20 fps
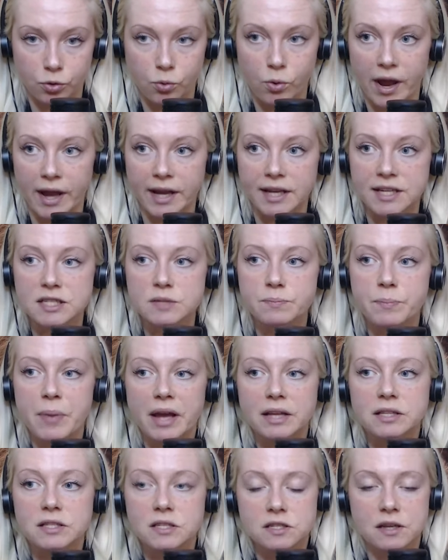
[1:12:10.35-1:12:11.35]
who
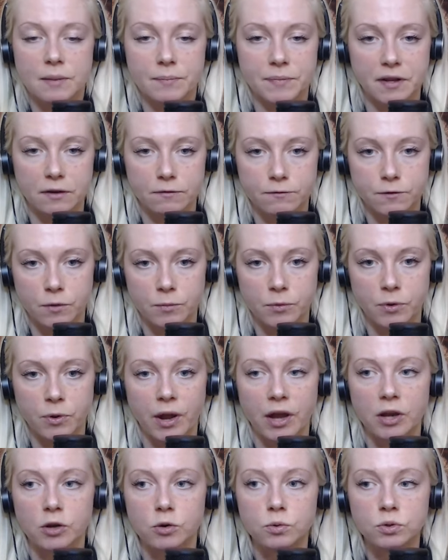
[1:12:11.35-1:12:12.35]
expects something from you
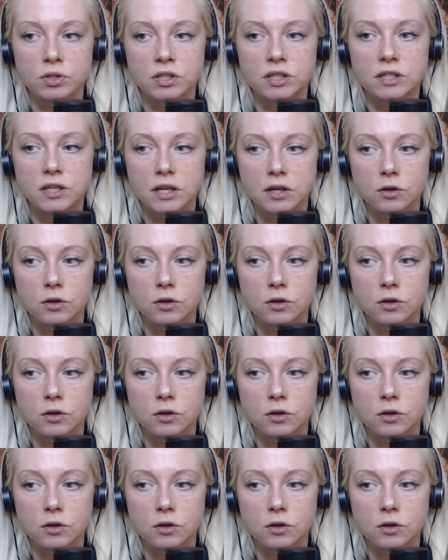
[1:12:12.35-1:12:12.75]
and who